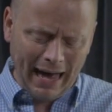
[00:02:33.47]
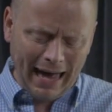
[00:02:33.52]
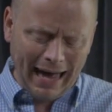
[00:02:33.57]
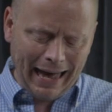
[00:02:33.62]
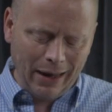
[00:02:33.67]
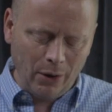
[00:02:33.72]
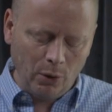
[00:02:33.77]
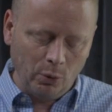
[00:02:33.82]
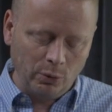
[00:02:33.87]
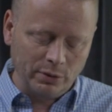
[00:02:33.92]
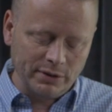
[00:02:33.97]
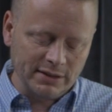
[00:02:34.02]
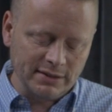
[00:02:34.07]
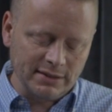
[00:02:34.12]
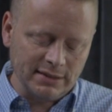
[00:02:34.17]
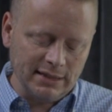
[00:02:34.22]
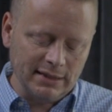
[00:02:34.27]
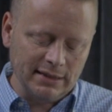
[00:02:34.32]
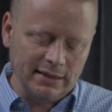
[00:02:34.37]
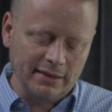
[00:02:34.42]
ow, to
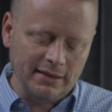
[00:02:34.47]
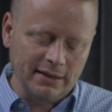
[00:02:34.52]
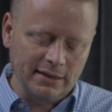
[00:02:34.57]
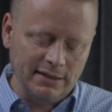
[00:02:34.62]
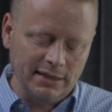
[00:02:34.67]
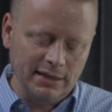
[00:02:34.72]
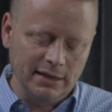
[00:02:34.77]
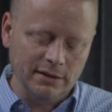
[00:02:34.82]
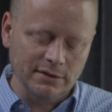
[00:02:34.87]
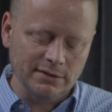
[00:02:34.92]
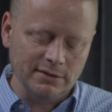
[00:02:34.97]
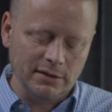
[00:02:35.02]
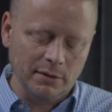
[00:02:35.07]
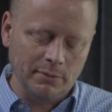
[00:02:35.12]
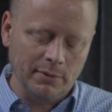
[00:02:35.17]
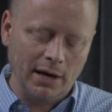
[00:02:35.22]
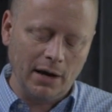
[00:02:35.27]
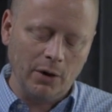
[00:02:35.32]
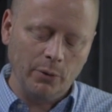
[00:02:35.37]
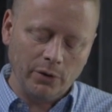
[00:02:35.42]
see that the deer
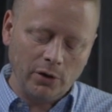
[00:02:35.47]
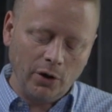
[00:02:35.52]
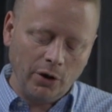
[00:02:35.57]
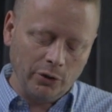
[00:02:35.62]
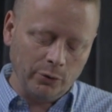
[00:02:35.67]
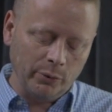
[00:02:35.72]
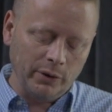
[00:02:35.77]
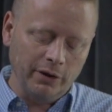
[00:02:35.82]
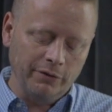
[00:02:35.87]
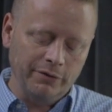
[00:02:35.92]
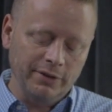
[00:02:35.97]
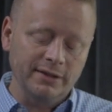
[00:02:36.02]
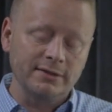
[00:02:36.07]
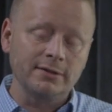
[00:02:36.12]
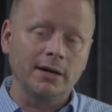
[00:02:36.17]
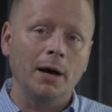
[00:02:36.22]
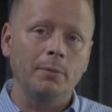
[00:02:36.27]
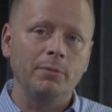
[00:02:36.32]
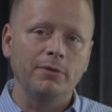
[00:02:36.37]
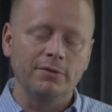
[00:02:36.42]
somehow went all the way over the
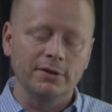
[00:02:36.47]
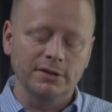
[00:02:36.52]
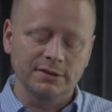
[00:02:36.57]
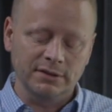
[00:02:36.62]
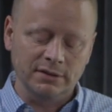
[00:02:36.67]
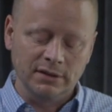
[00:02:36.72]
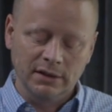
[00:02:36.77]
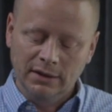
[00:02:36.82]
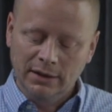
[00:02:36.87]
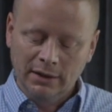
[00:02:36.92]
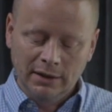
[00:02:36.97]
top of us,